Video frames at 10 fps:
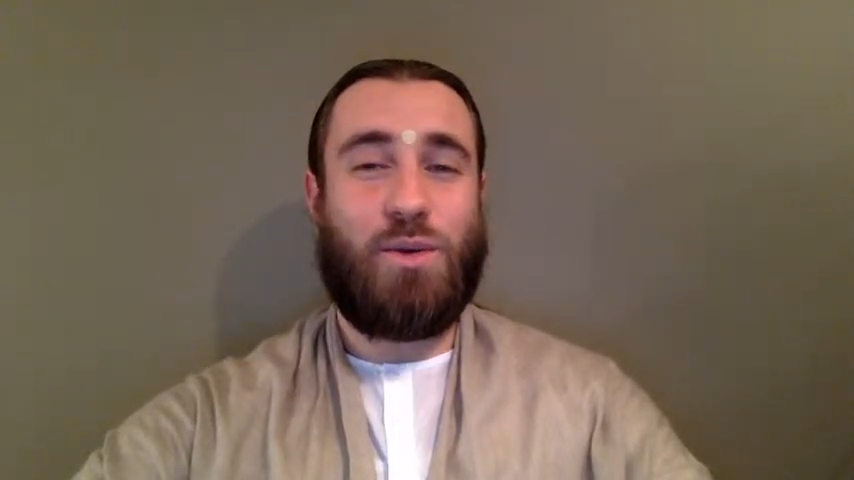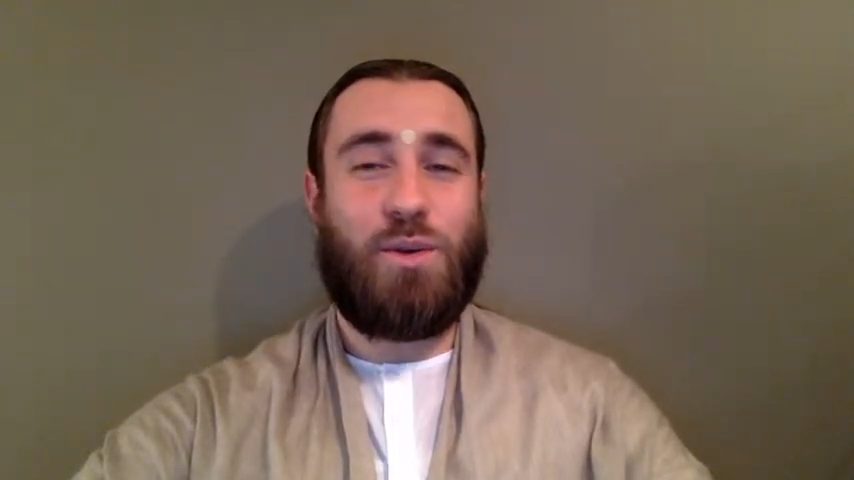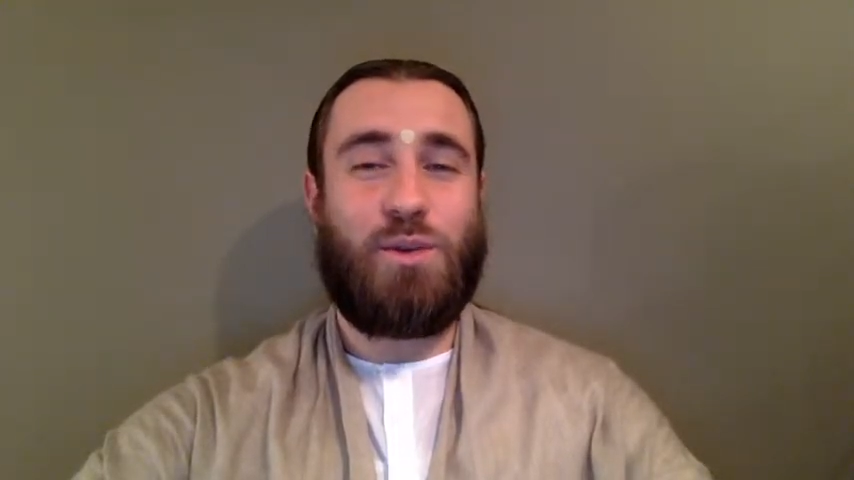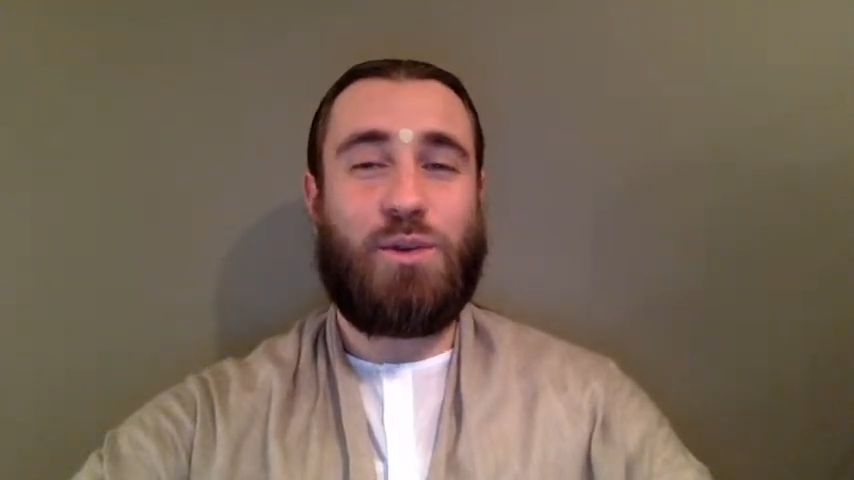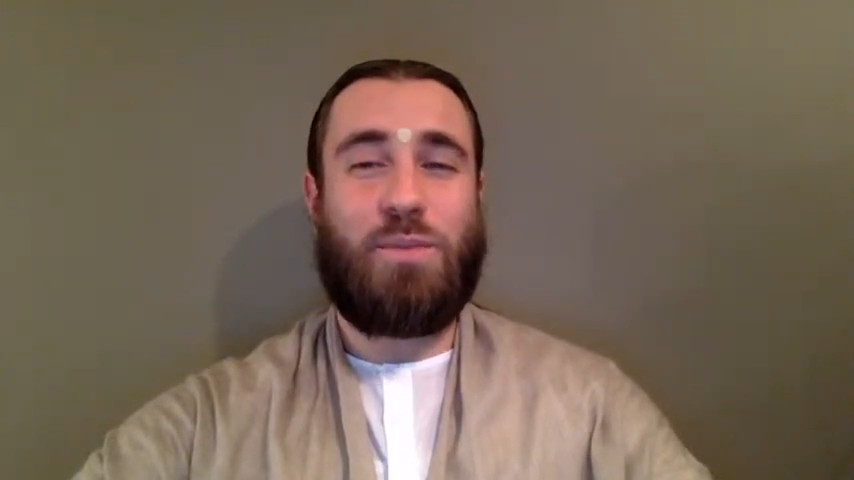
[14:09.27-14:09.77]
were
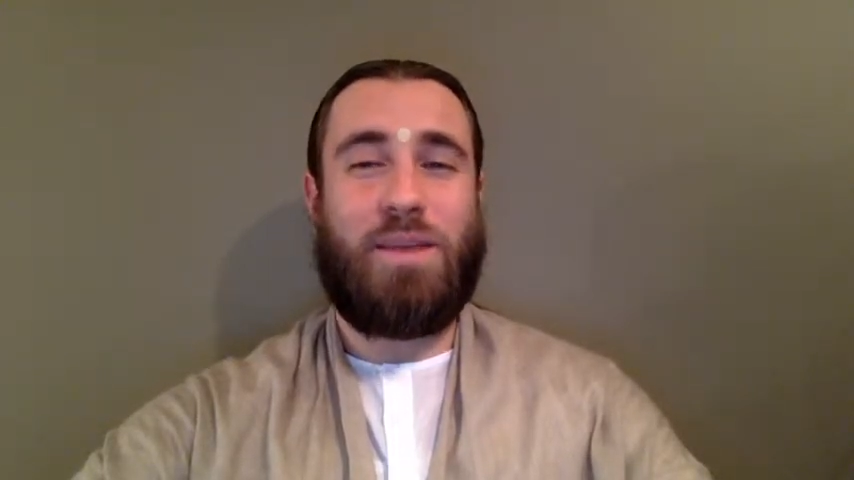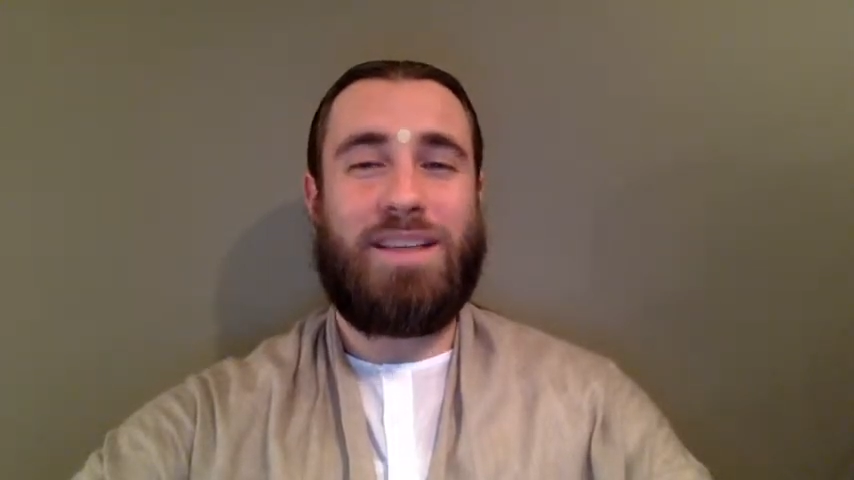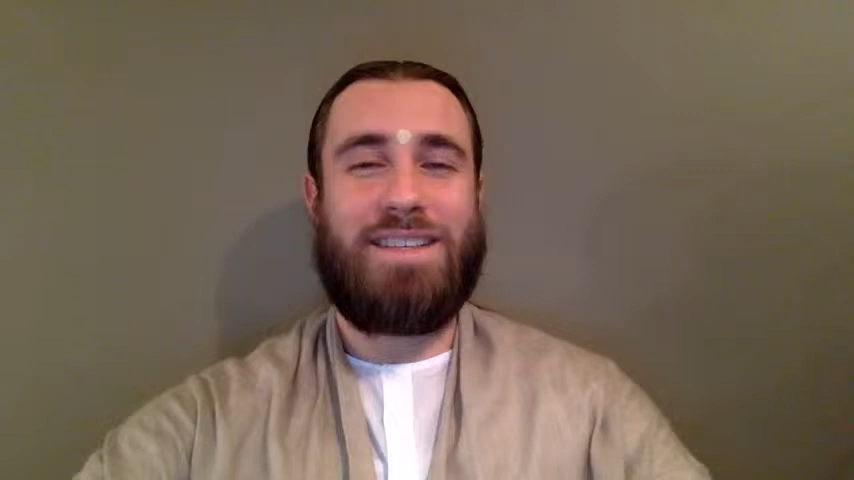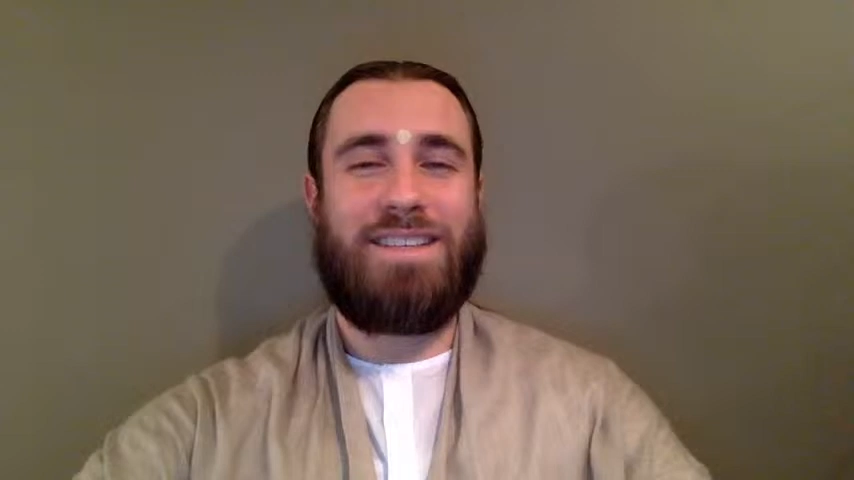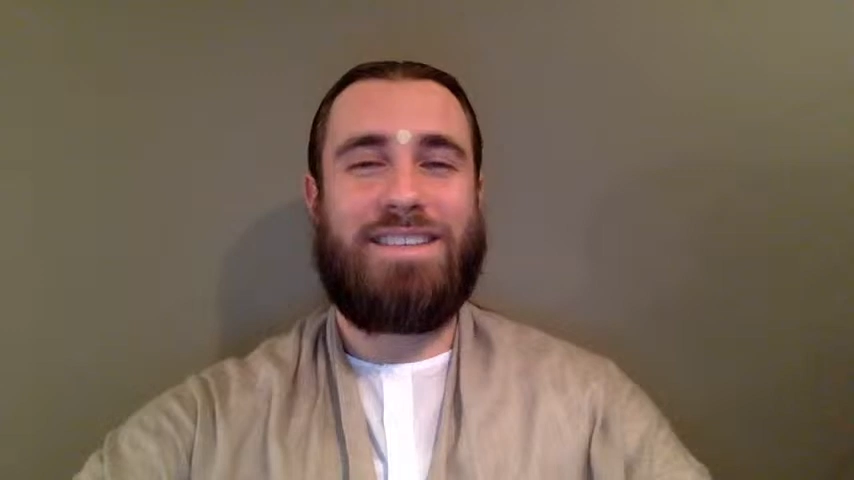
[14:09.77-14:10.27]
also
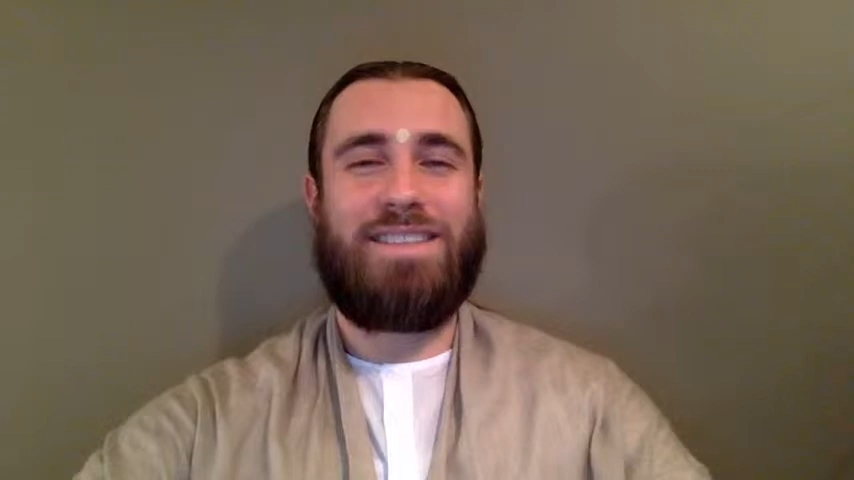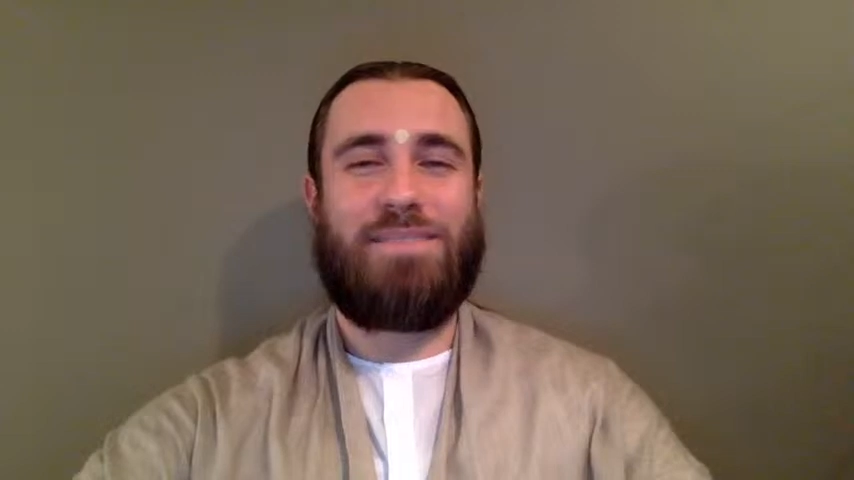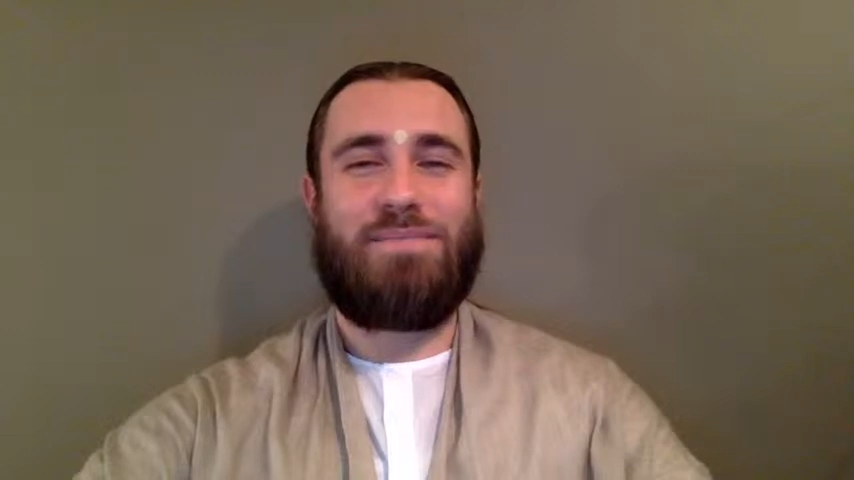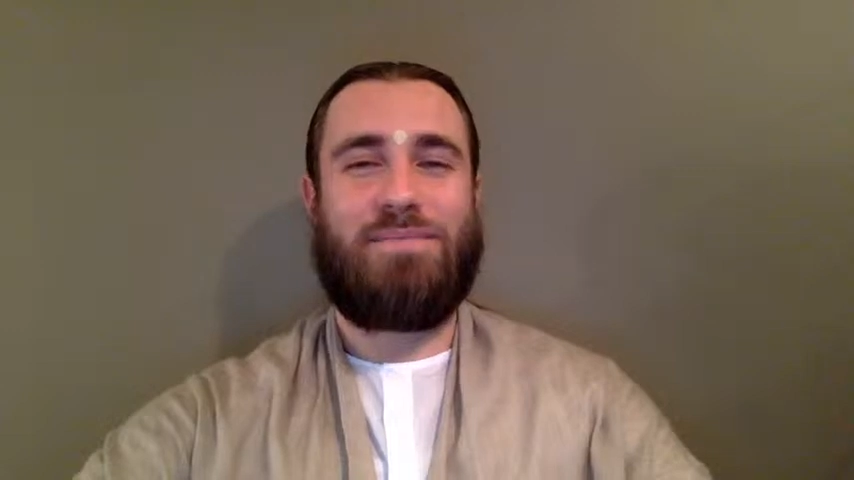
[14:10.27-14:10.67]
present,